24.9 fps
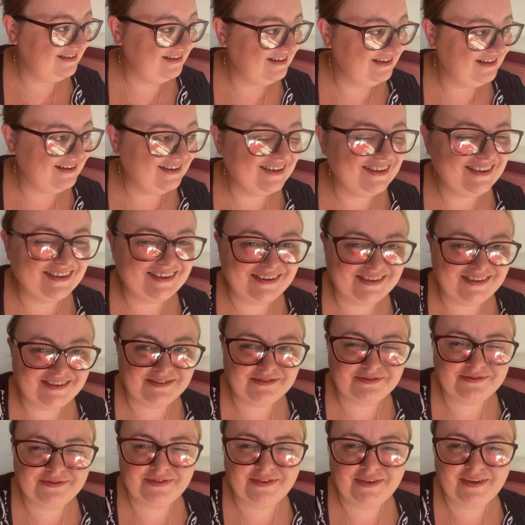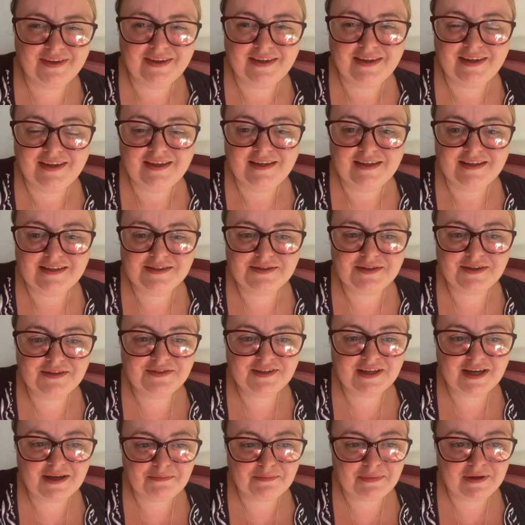Oh. So I have
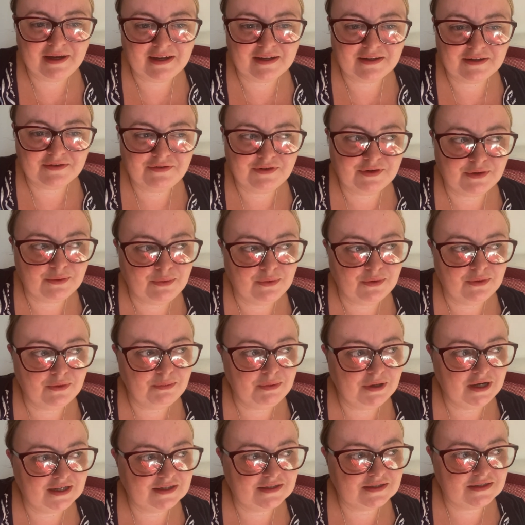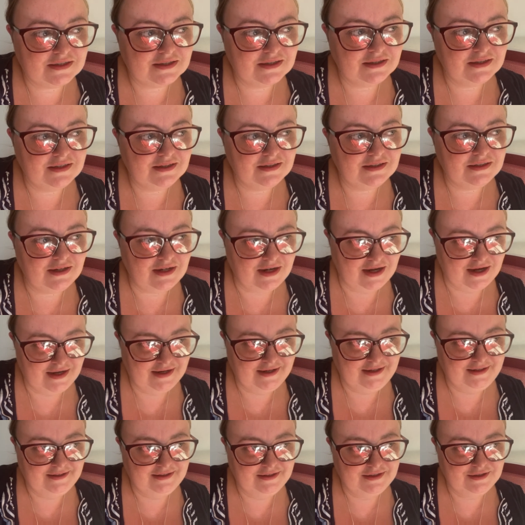to get back for
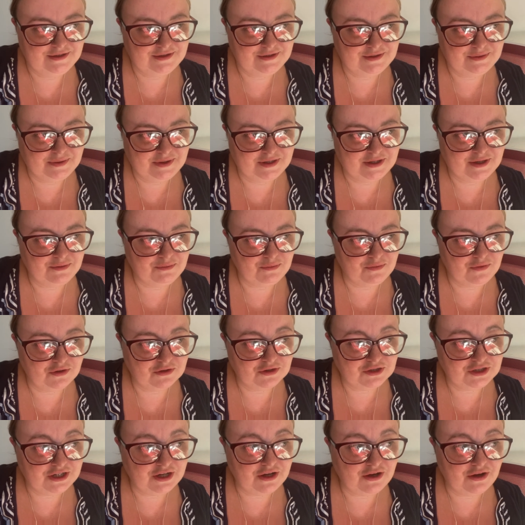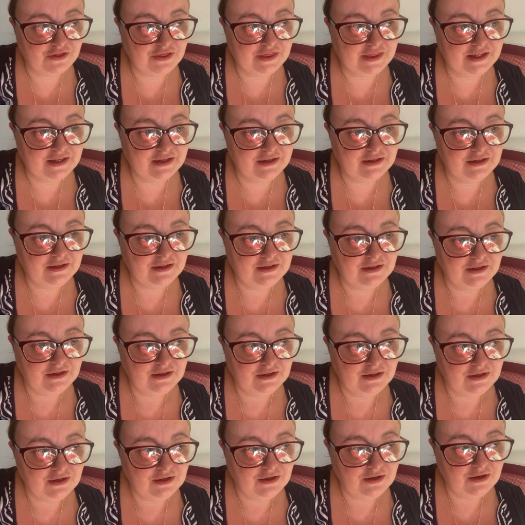9:15 so I can watch it on
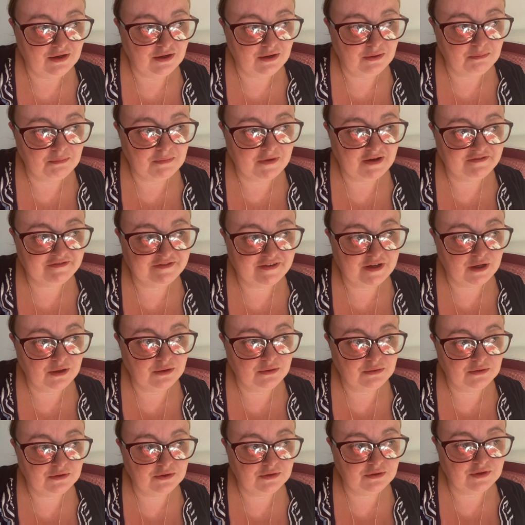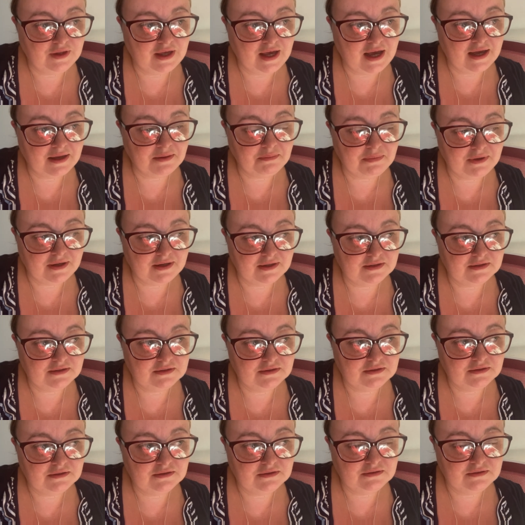my phone or the iPad.
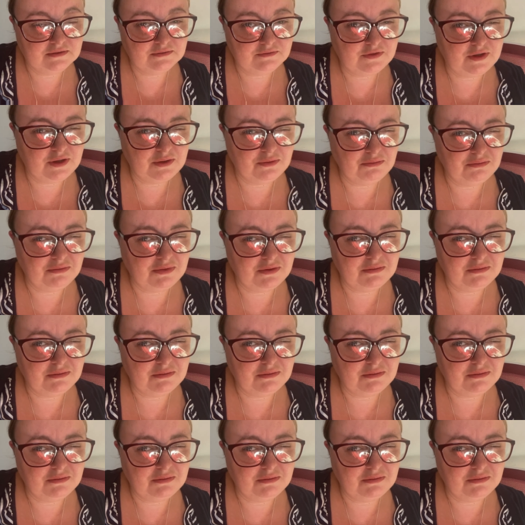Phone.